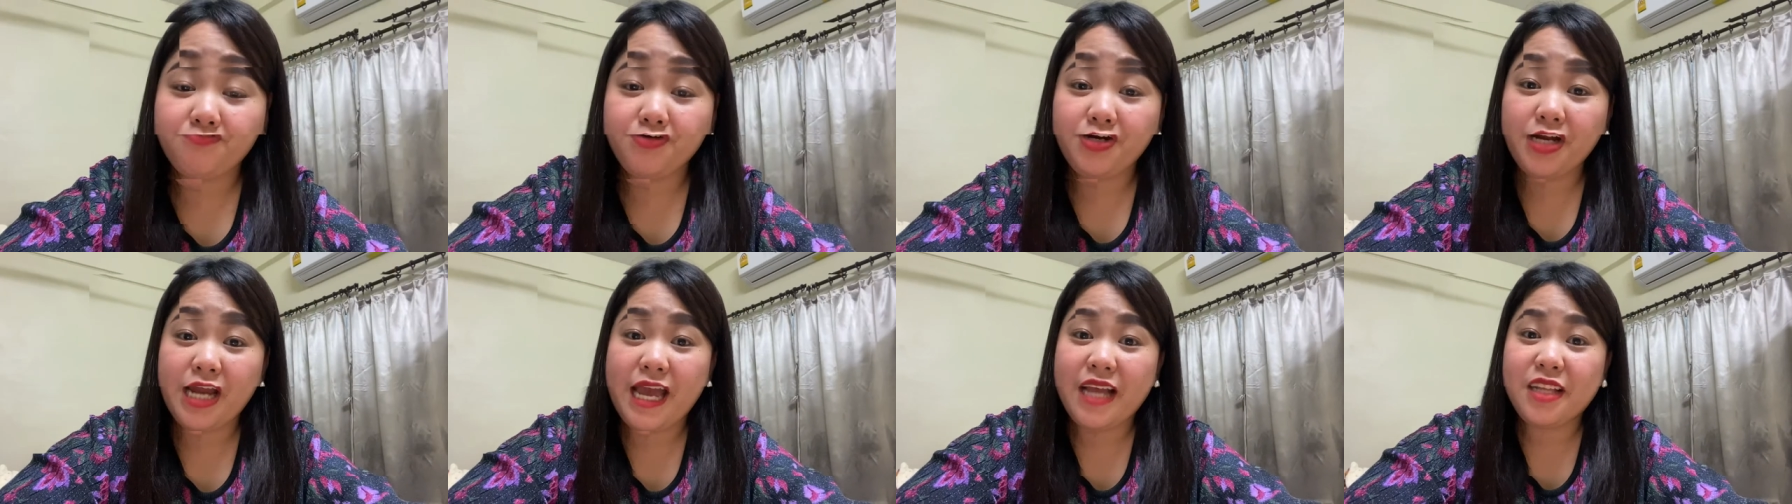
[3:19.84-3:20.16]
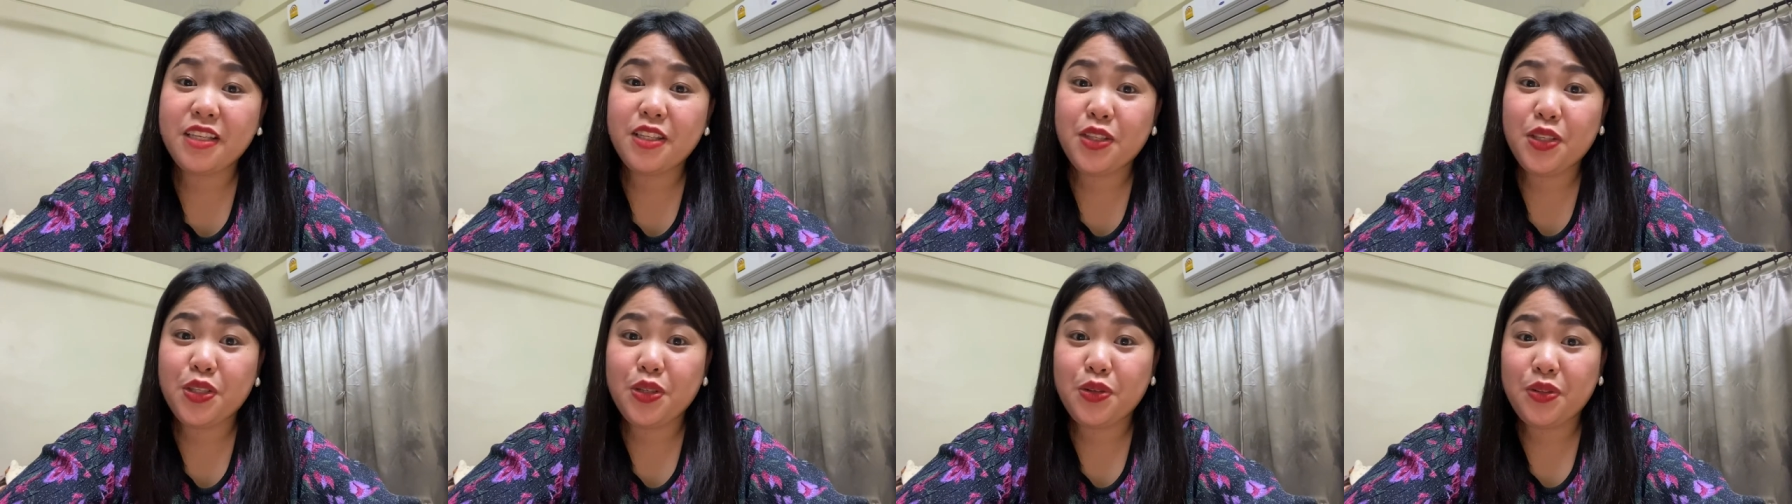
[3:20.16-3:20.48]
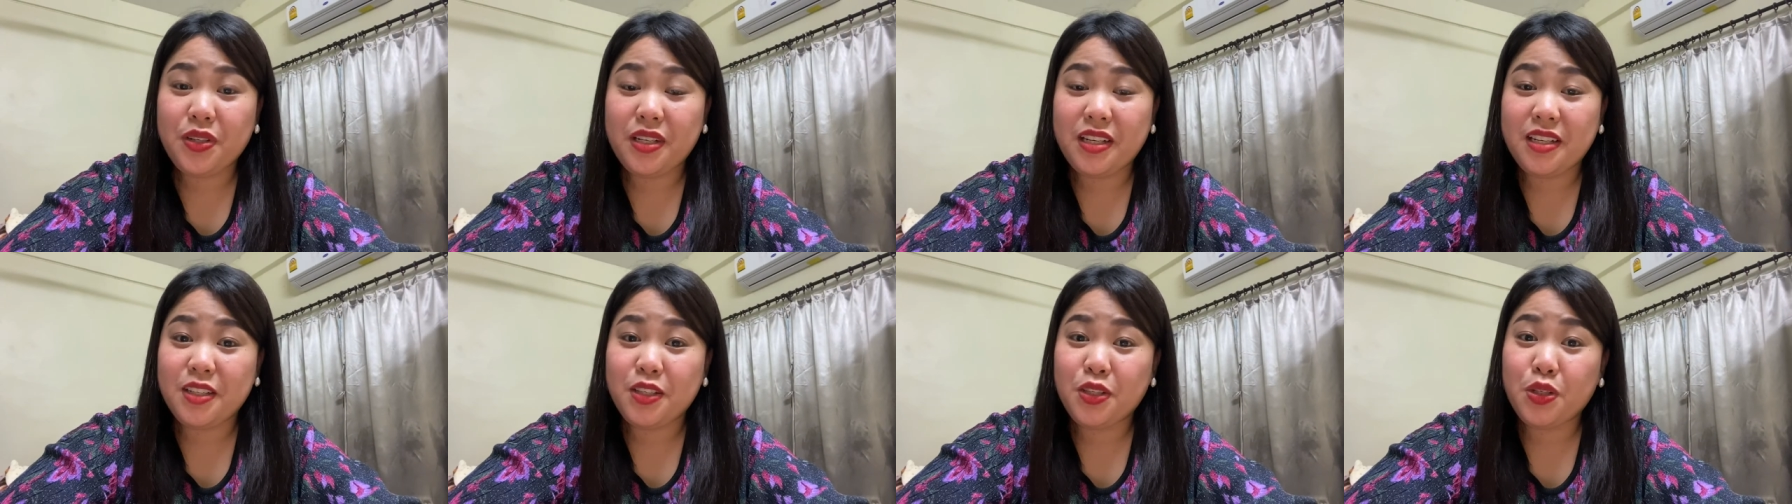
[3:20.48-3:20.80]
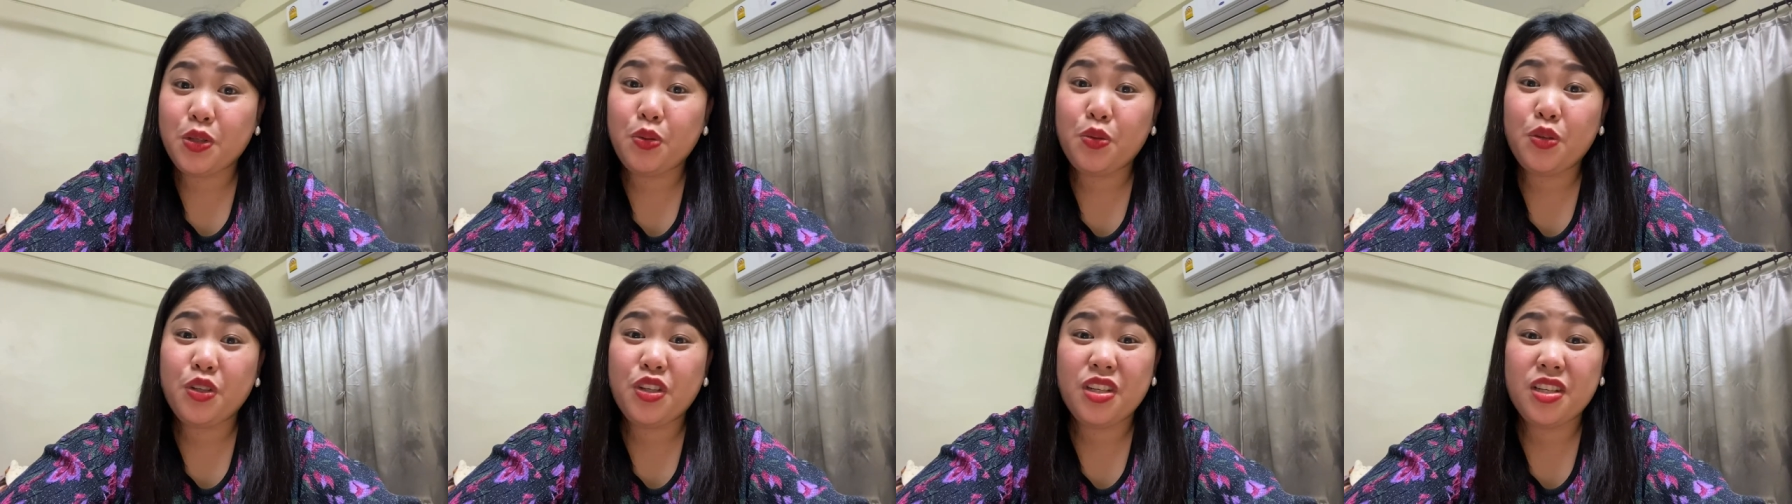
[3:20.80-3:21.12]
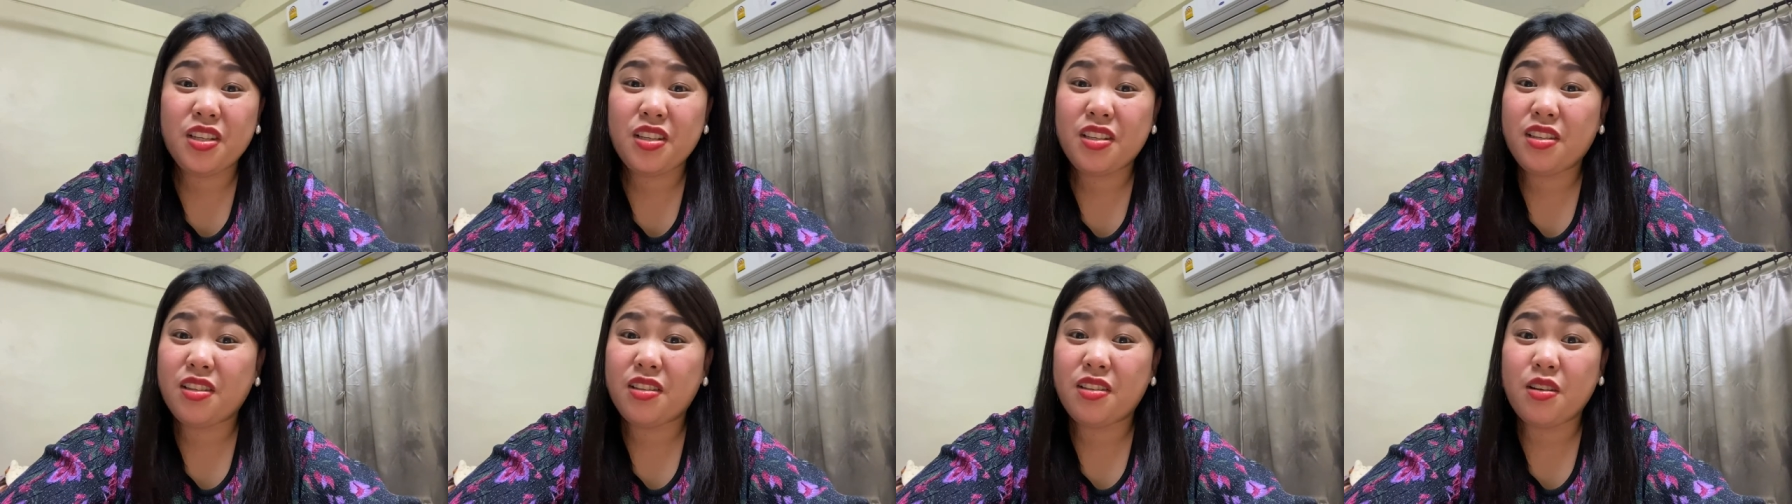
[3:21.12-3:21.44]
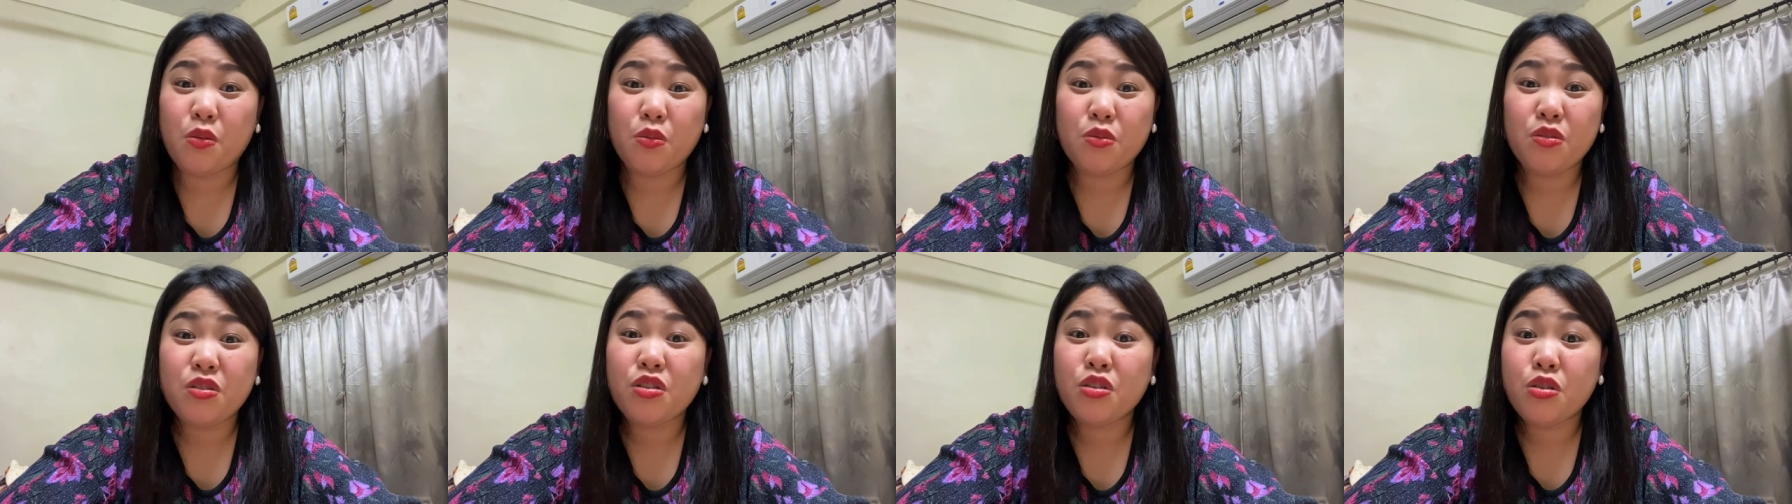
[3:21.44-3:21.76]
ever had students who just
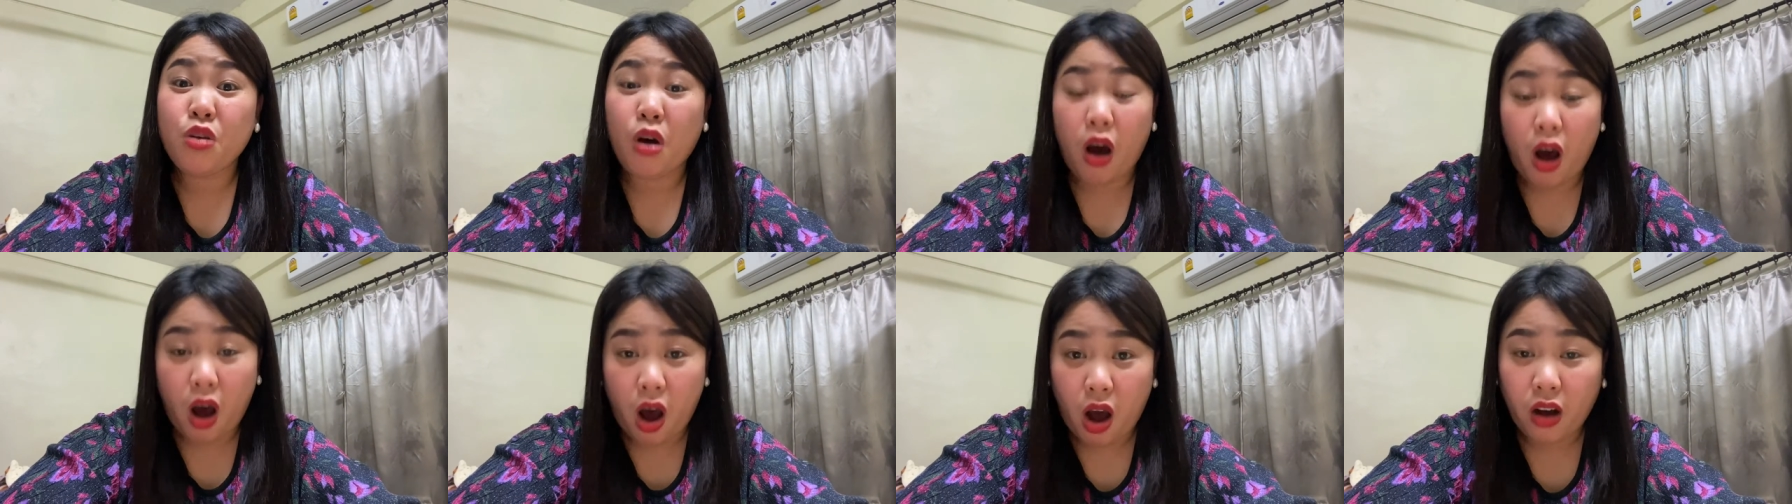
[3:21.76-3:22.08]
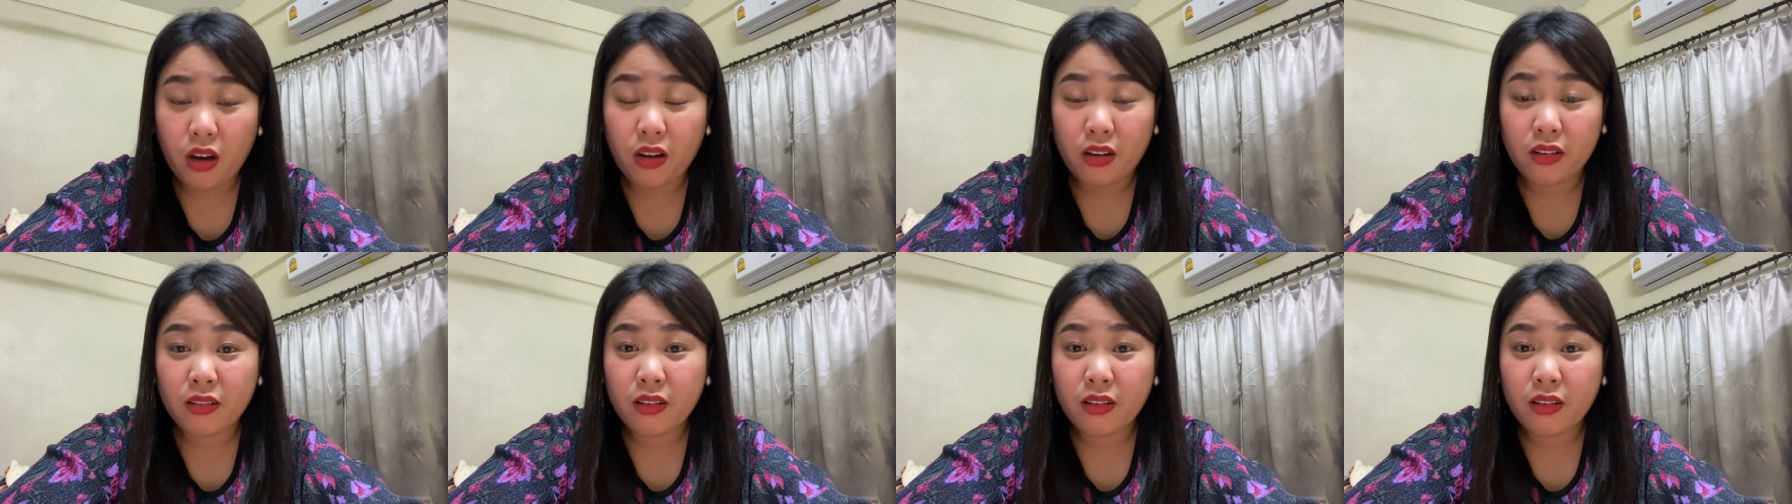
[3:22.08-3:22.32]
don't talk?